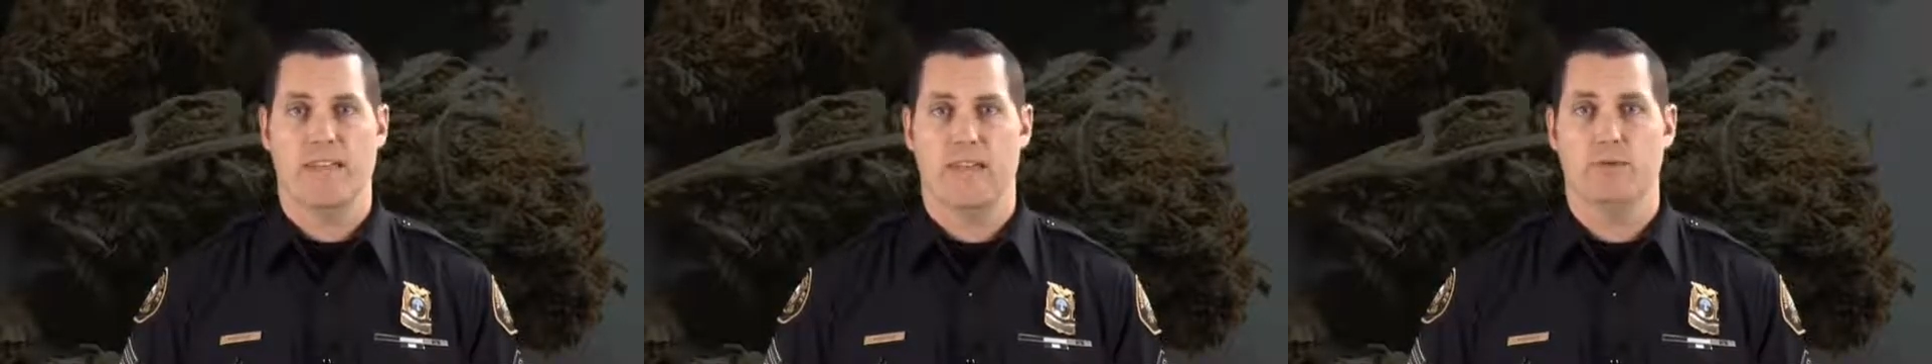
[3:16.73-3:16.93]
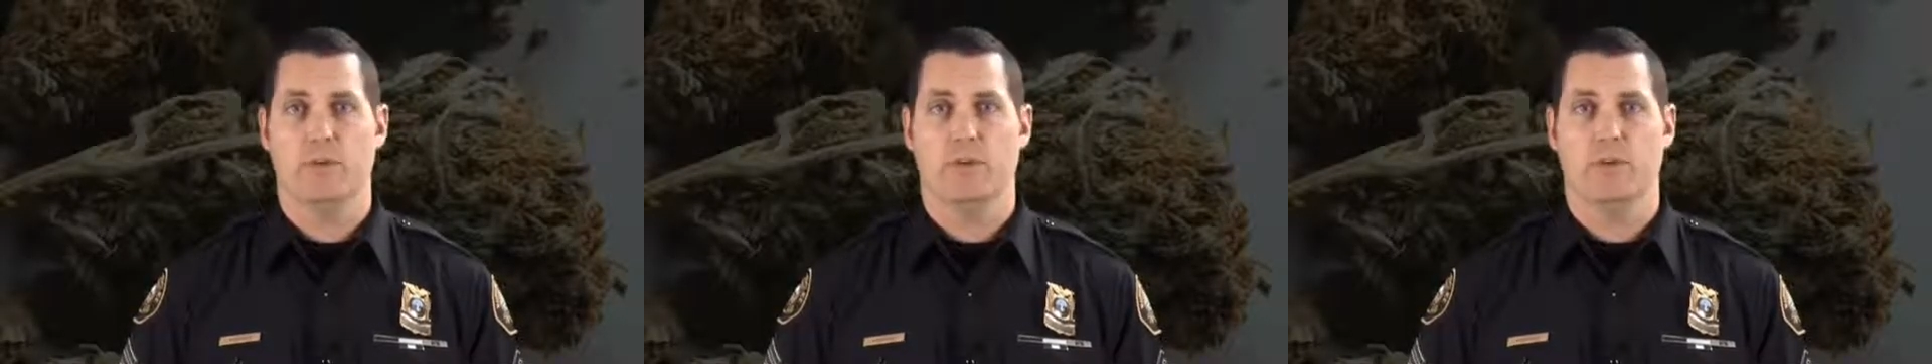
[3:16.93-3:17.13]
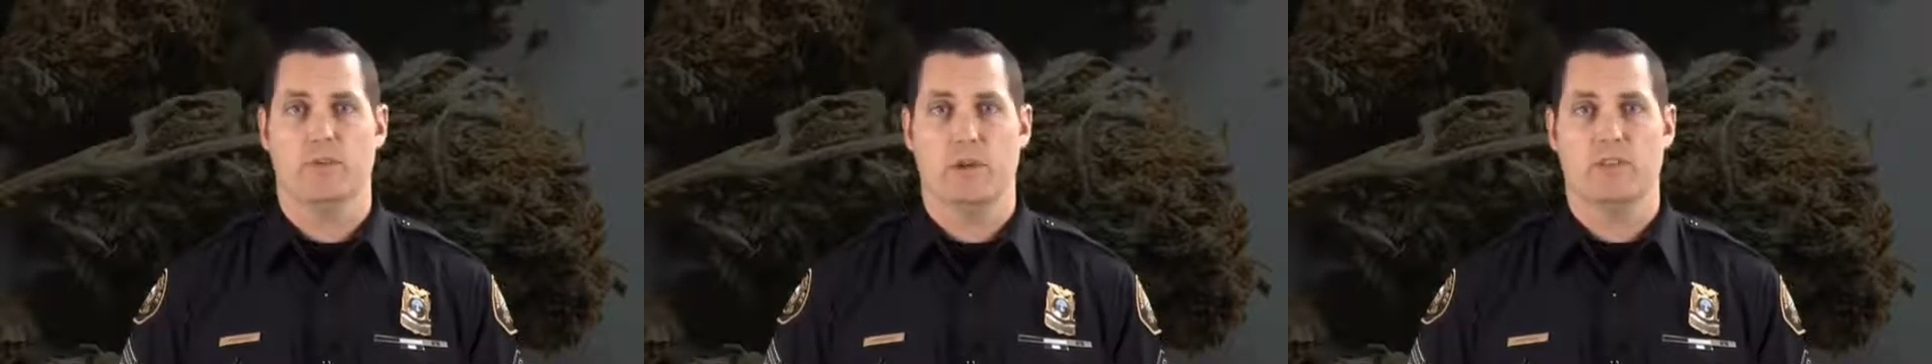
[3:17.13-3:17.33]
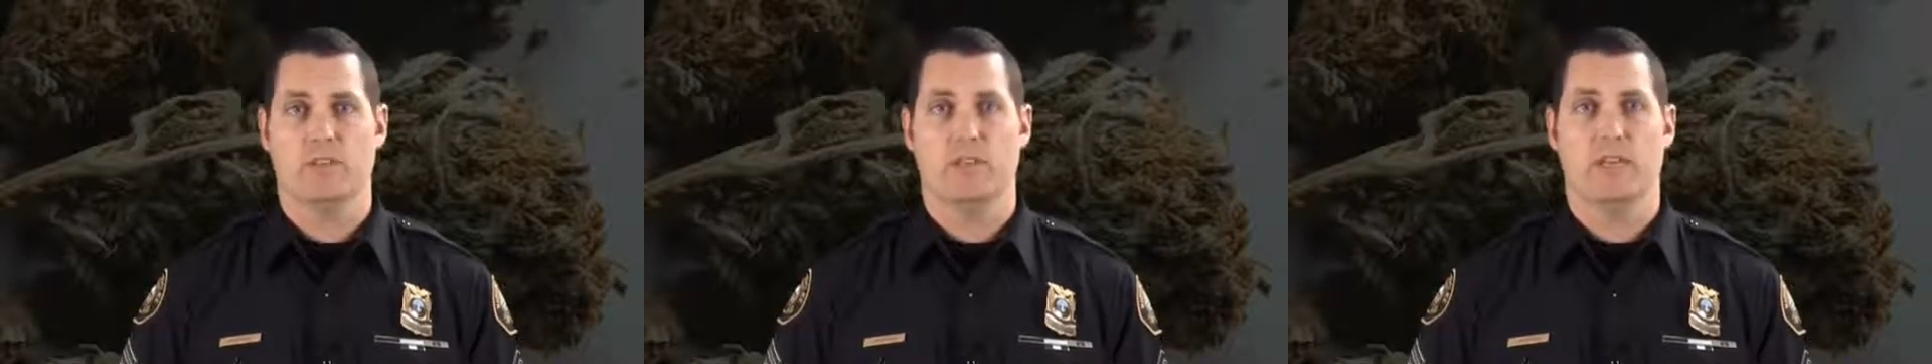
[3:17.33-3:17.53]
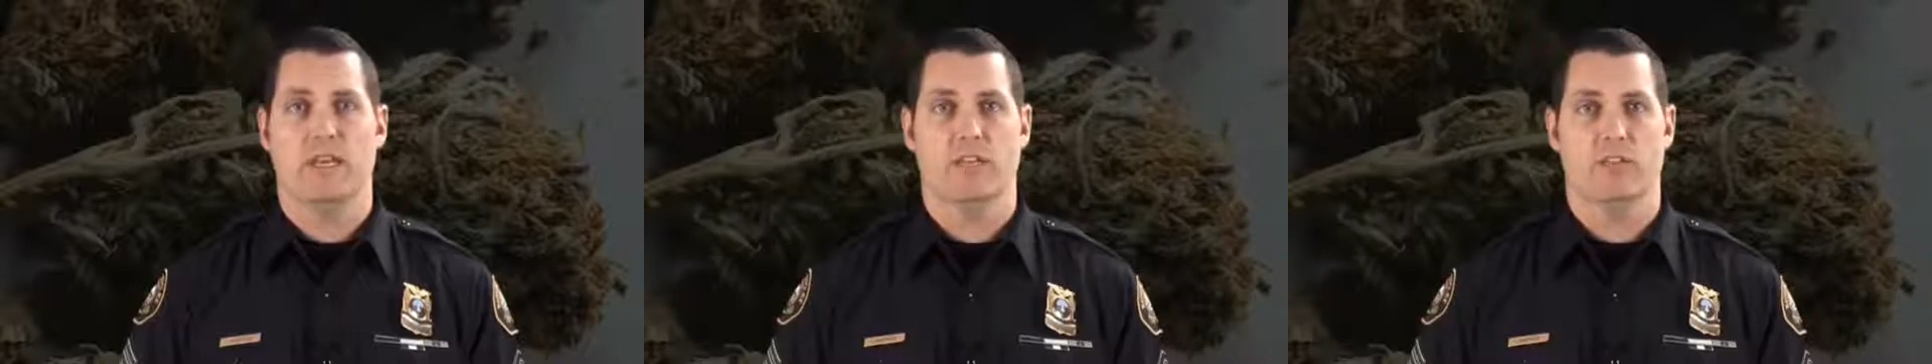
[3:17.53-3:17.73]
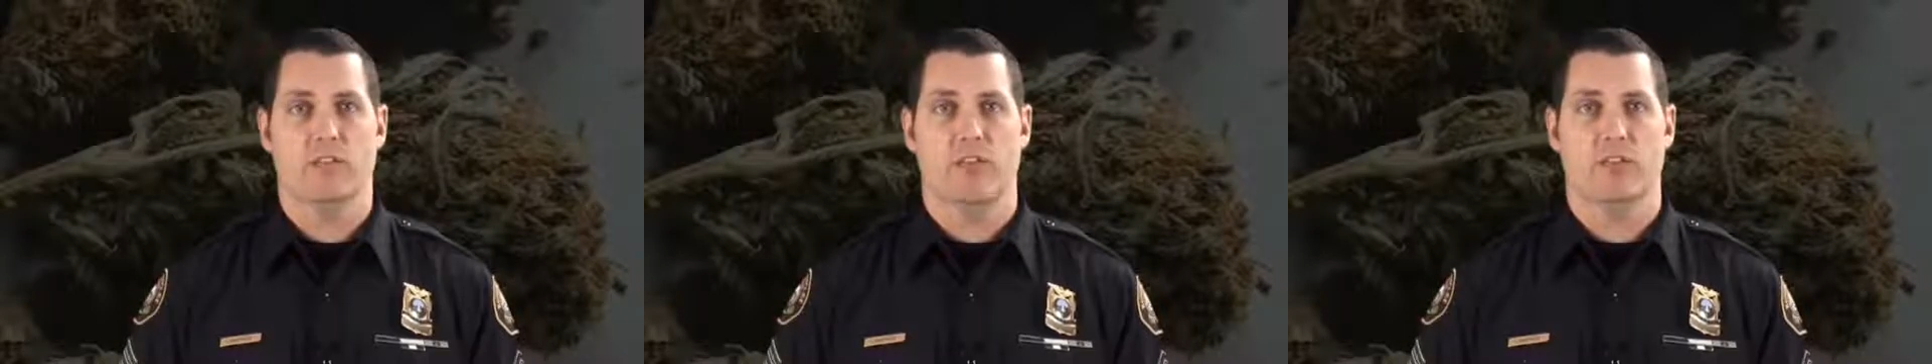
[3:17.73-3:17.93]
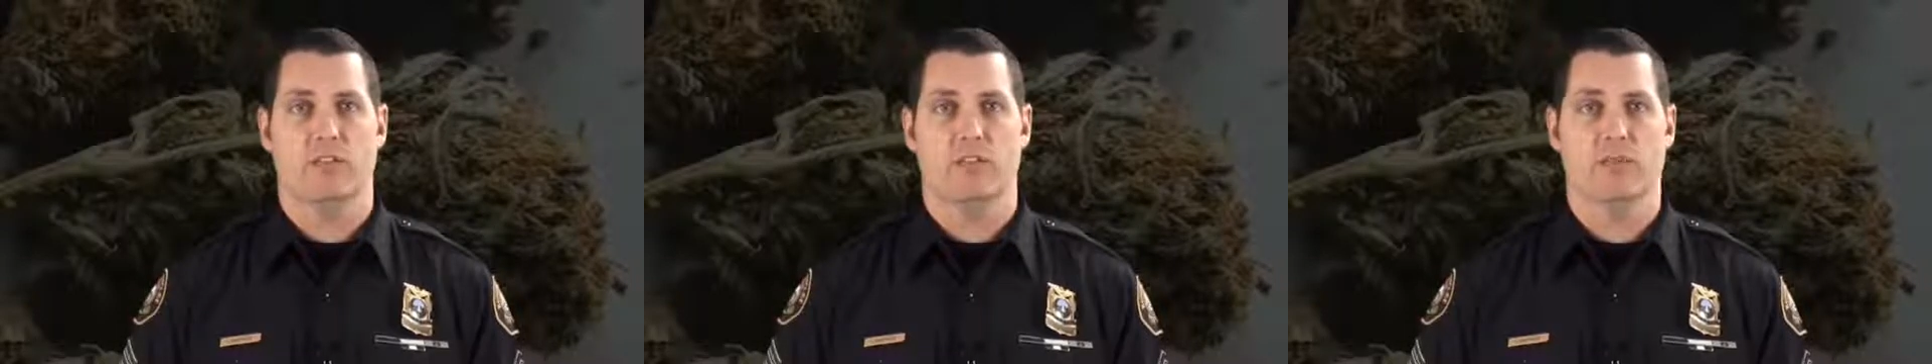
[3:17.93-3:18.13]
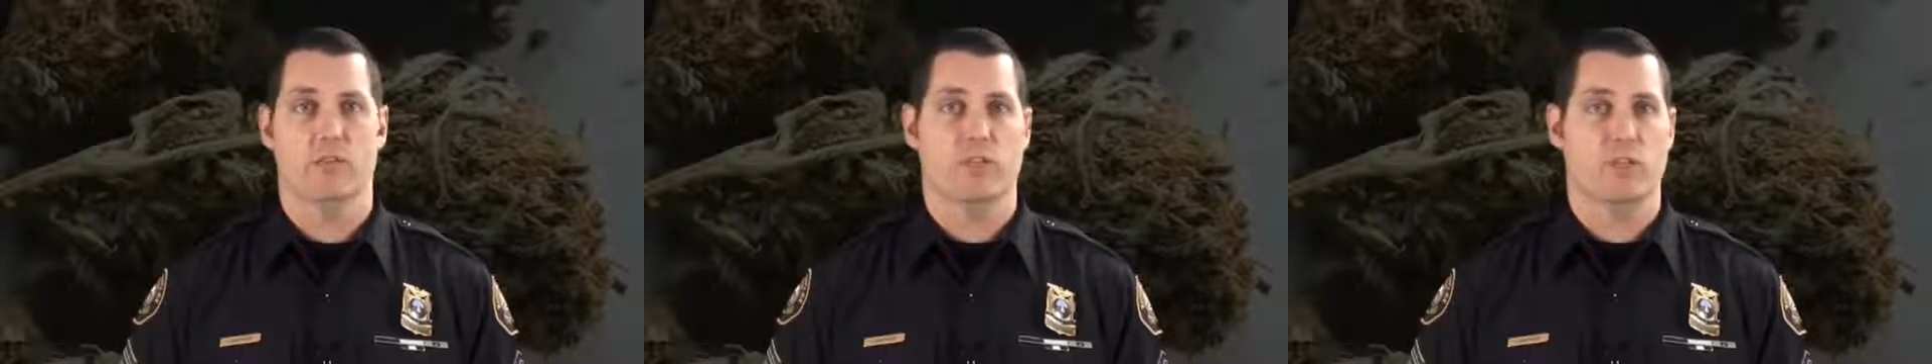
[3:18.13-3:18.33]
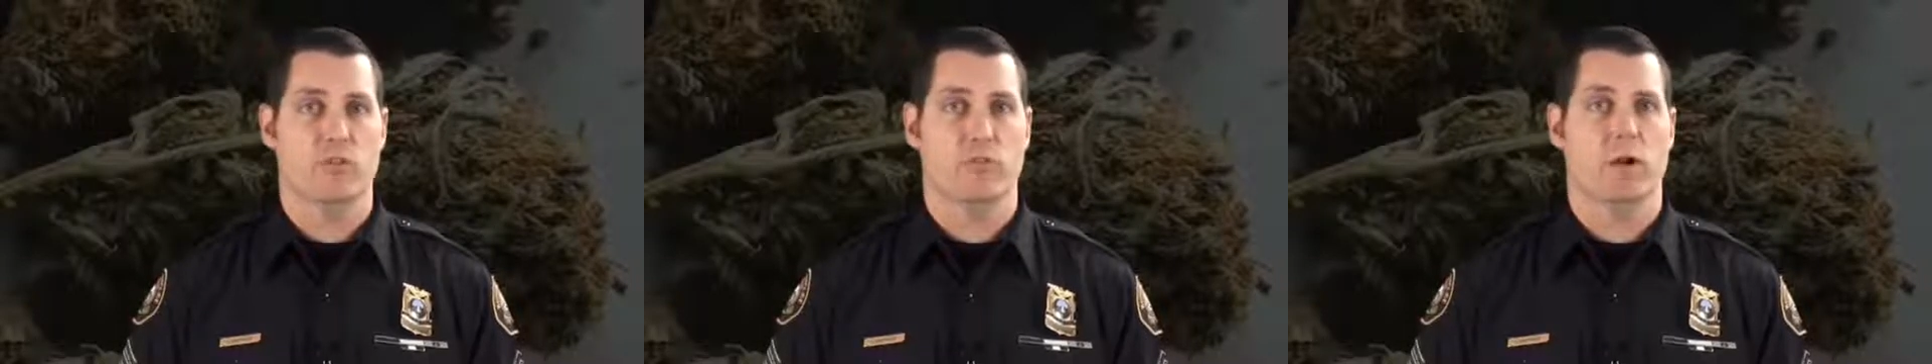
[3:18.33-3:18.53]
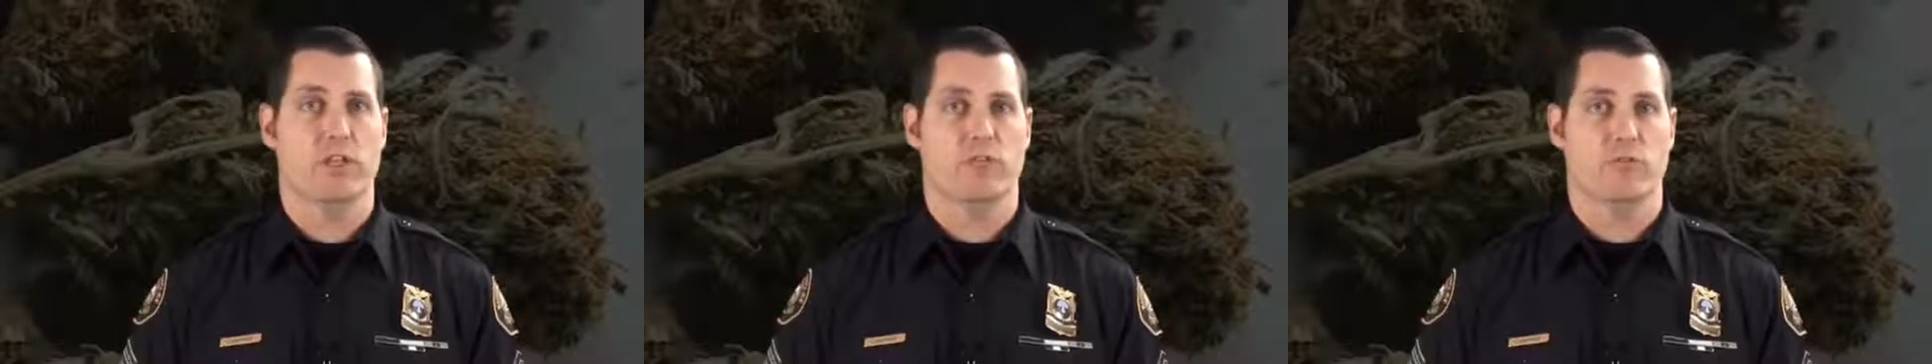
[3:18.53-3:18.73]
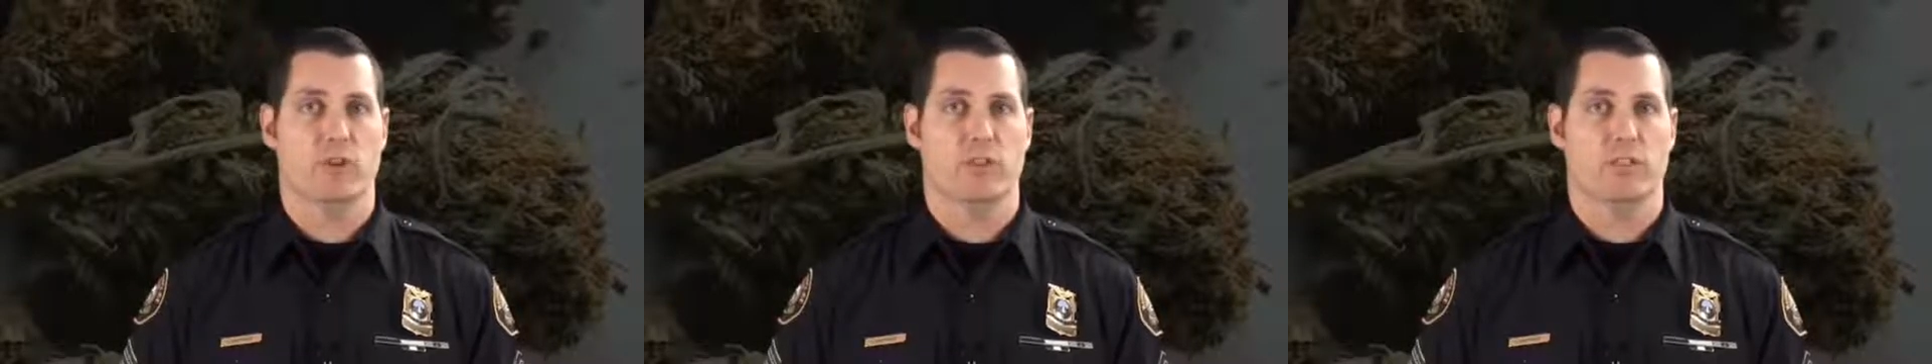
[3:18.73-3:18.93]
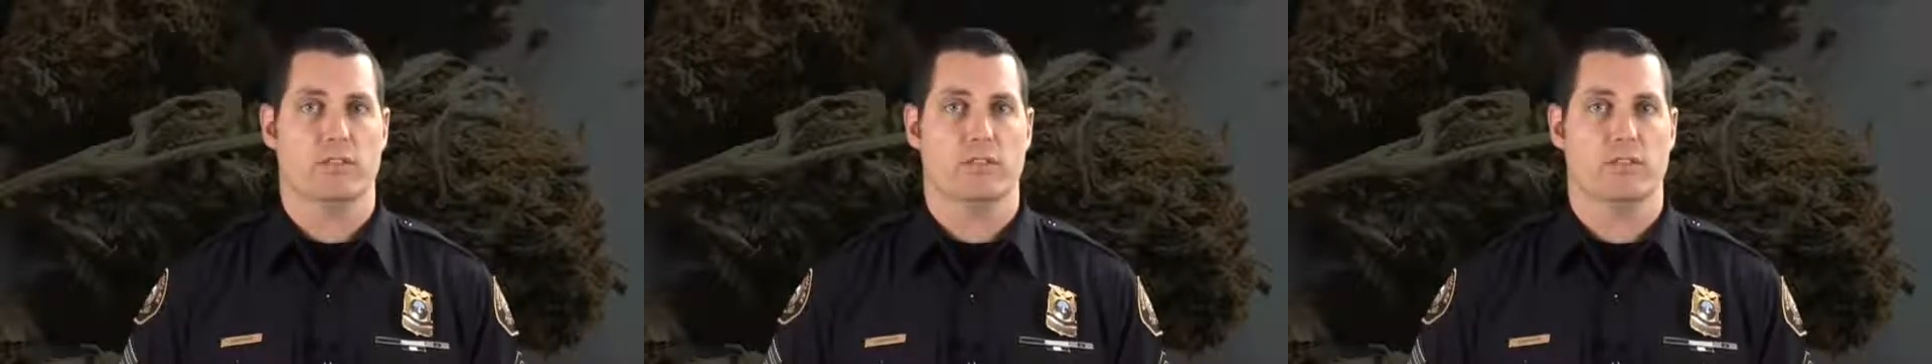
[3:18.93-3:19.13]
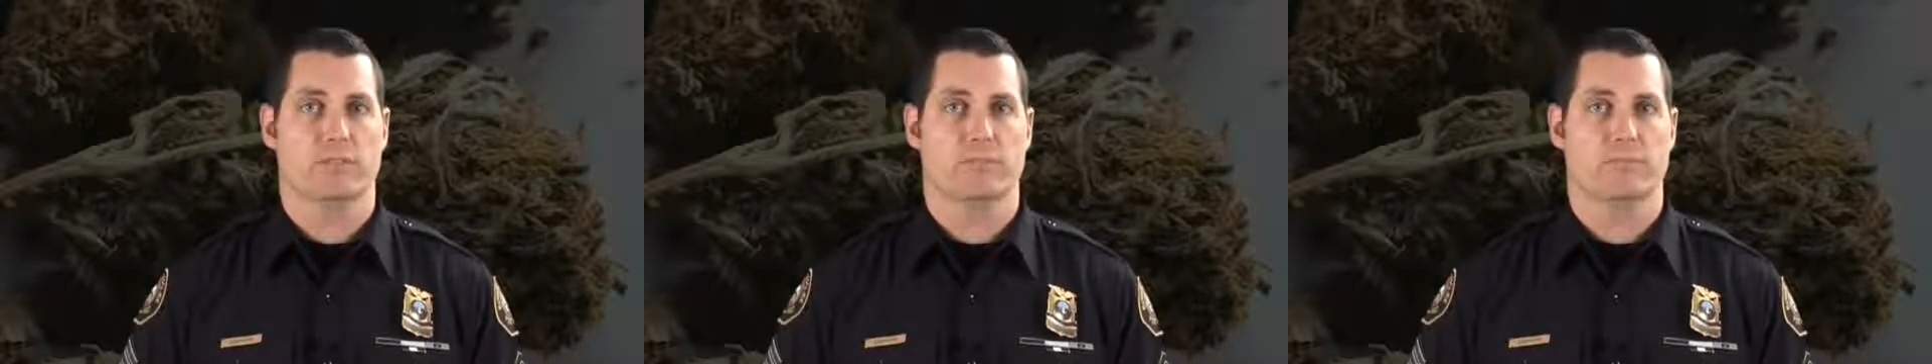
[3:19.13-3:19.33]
can be arrested and jailed for DUI drugs.